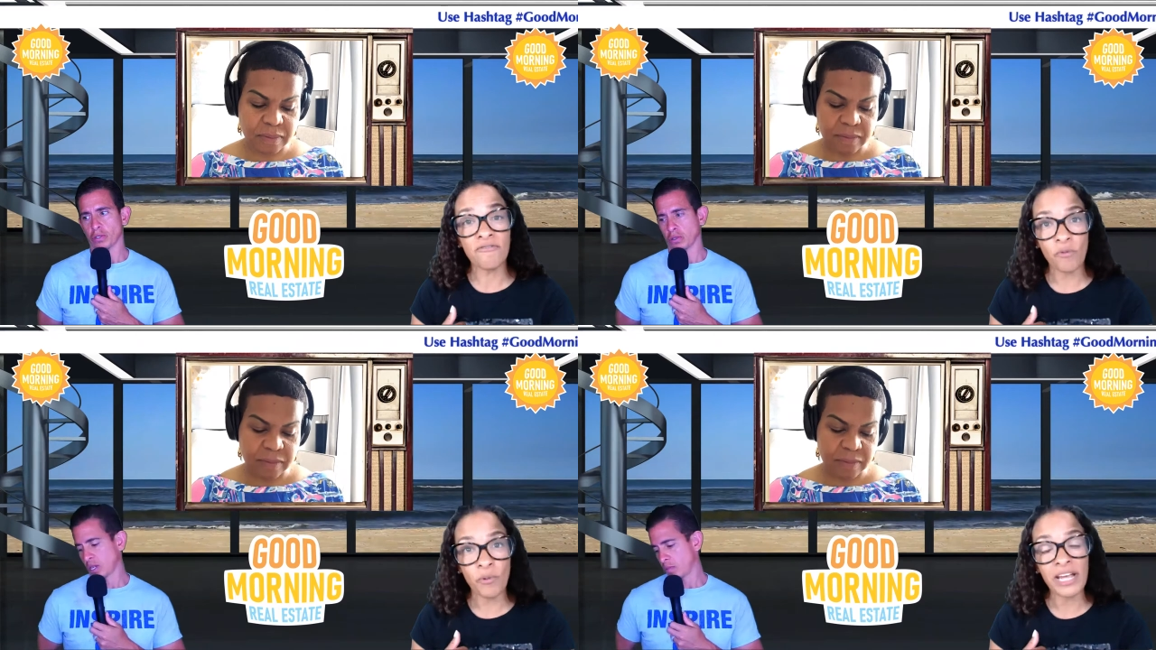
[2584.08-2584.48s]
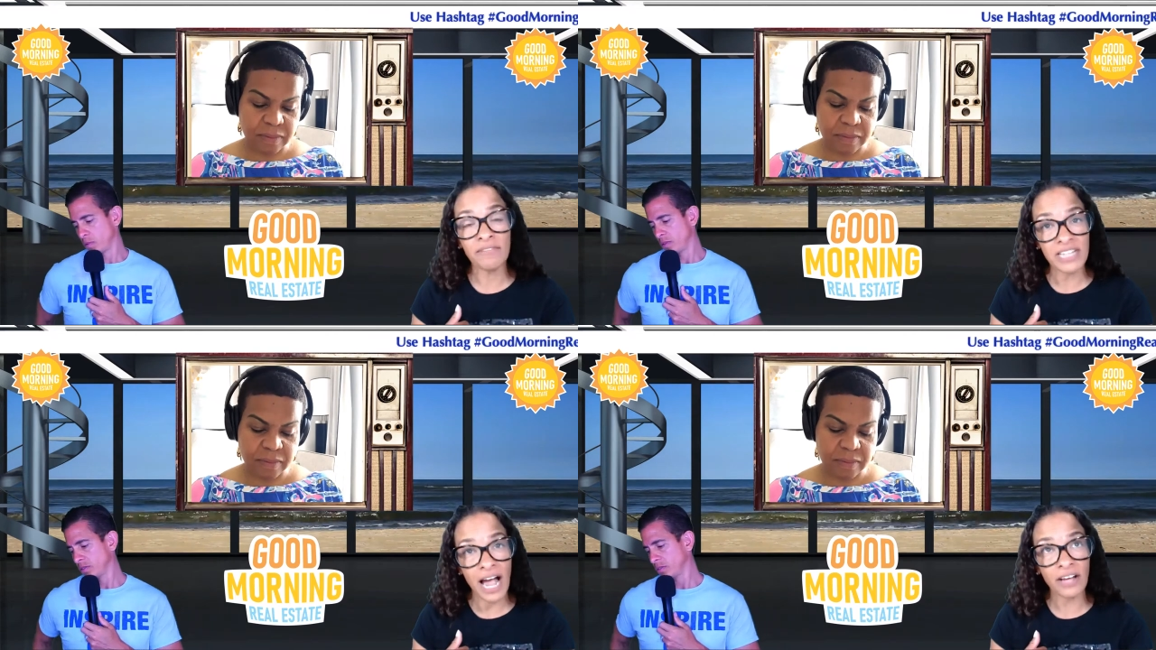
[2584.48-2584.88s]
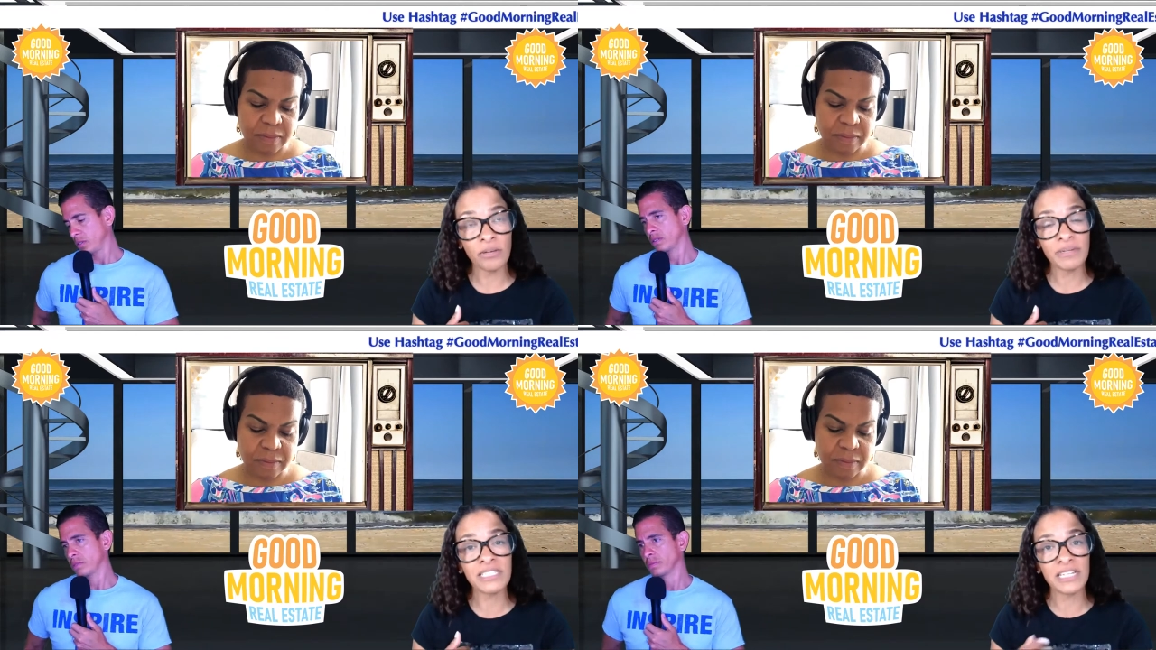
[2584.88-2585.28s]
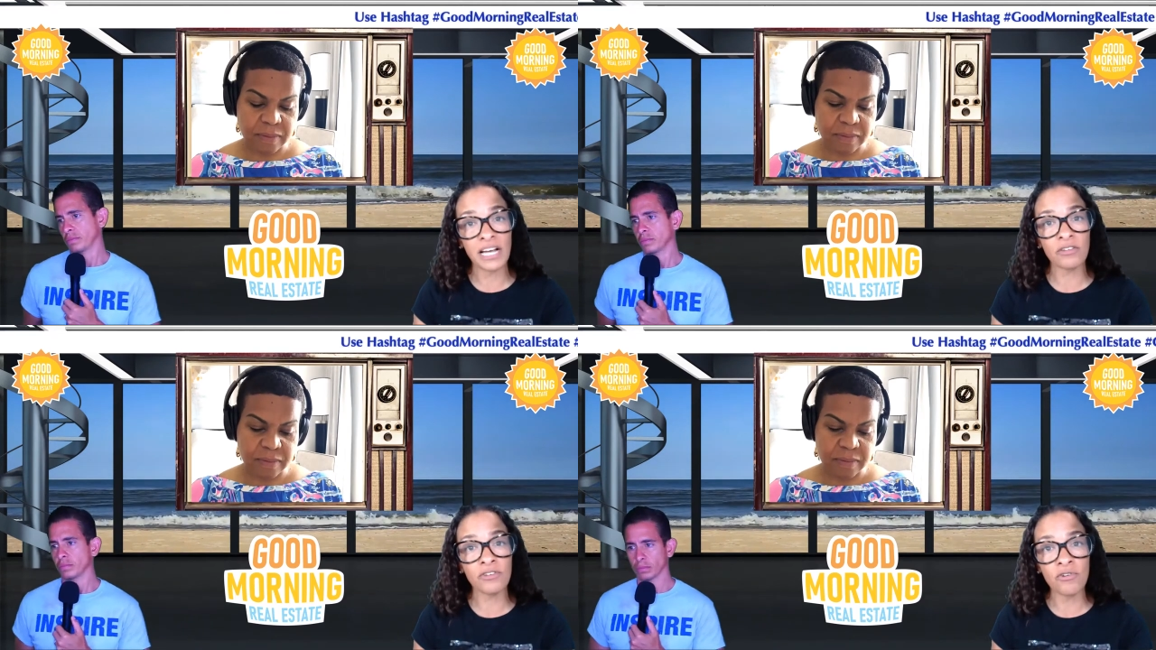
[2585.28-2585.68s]
Speaker 1: have we have documents
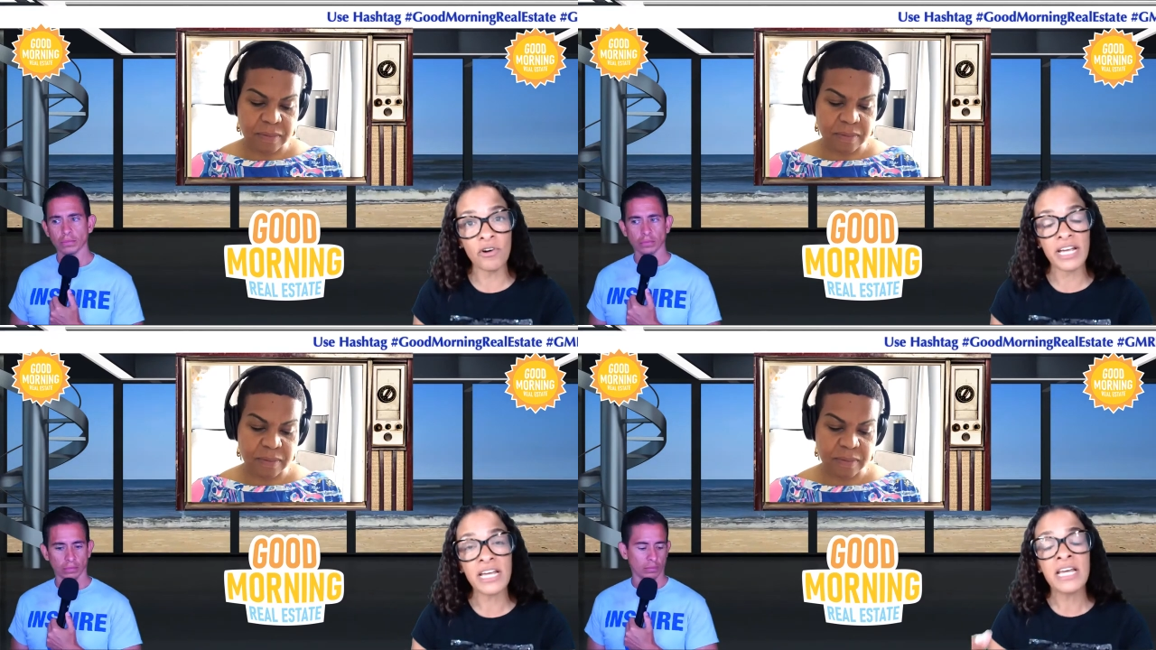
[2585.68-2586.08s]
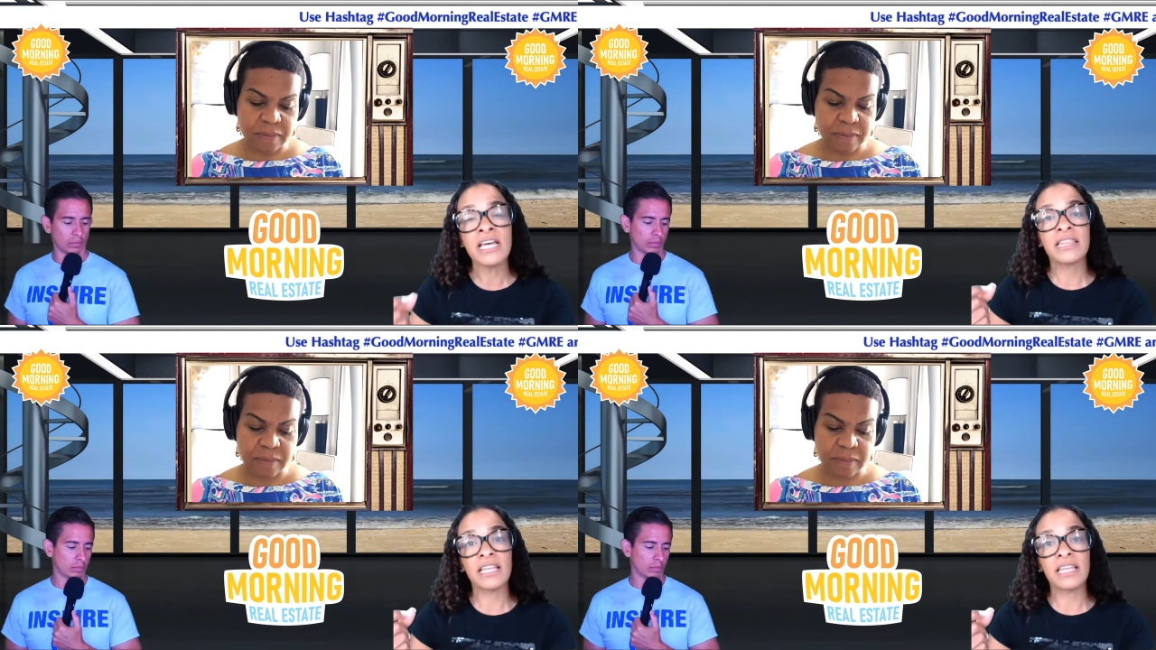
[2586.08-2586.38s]
in Illinois